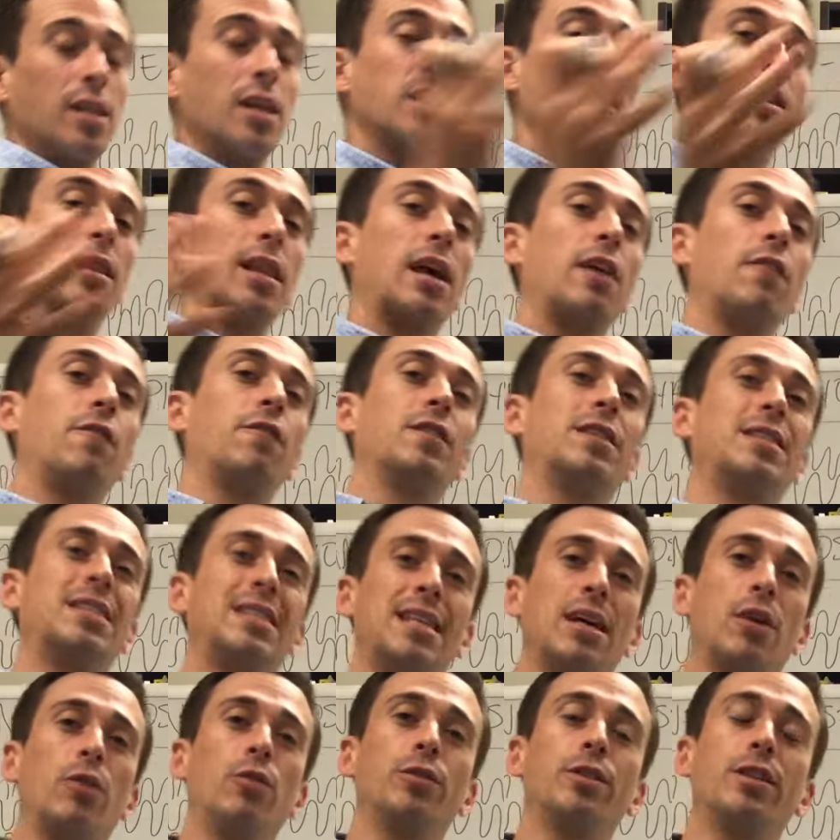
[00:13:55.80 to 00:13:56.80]
and allow for
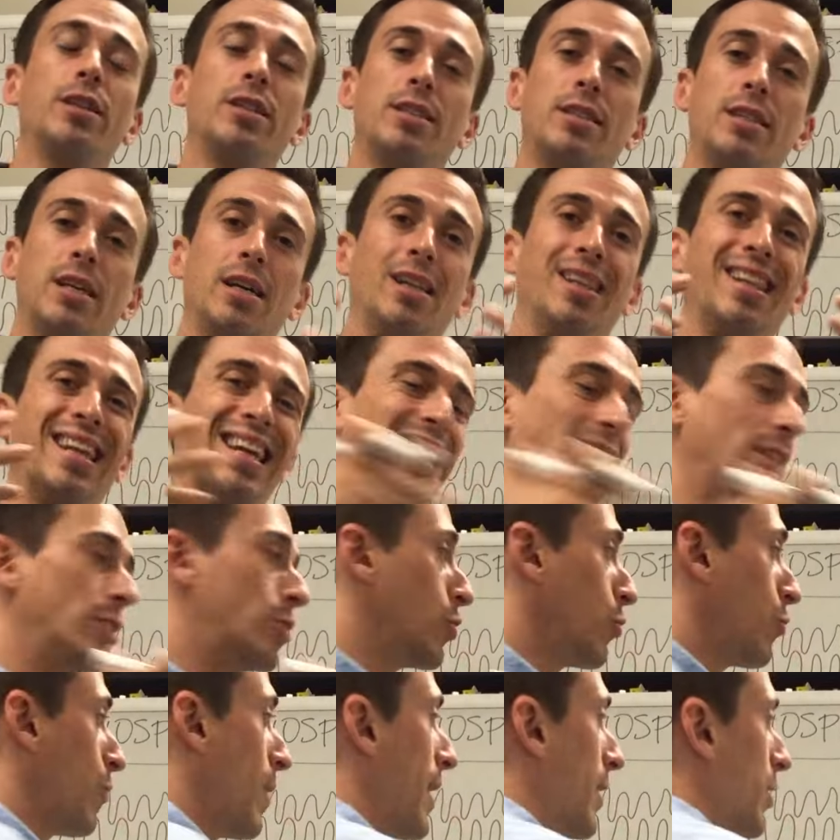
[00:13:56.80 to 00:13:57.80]
cell to cell
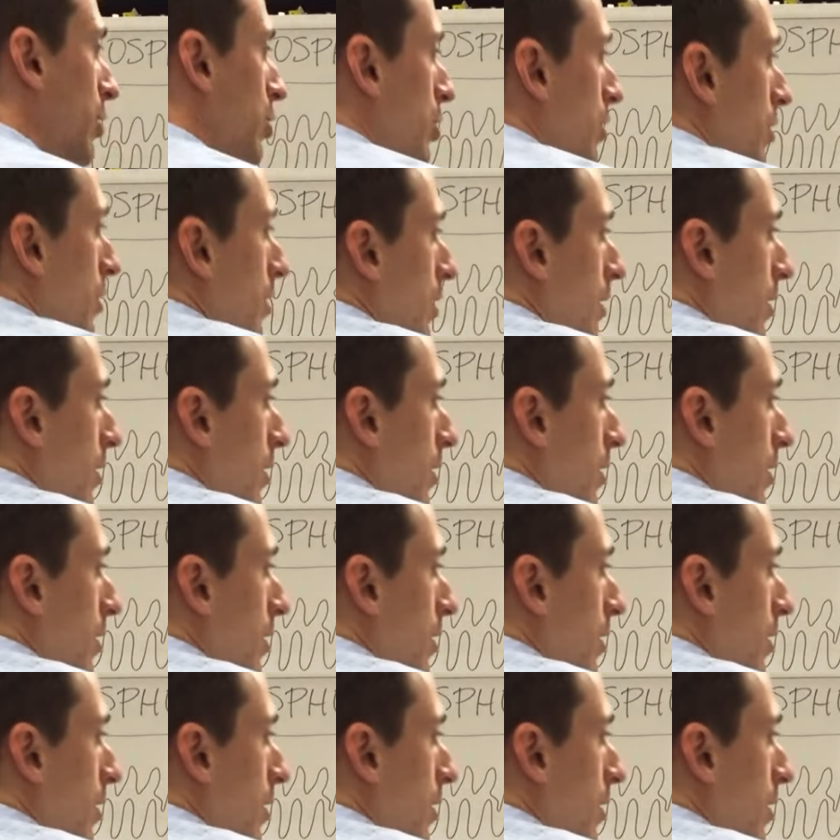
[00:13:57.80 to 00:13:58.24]
interaction.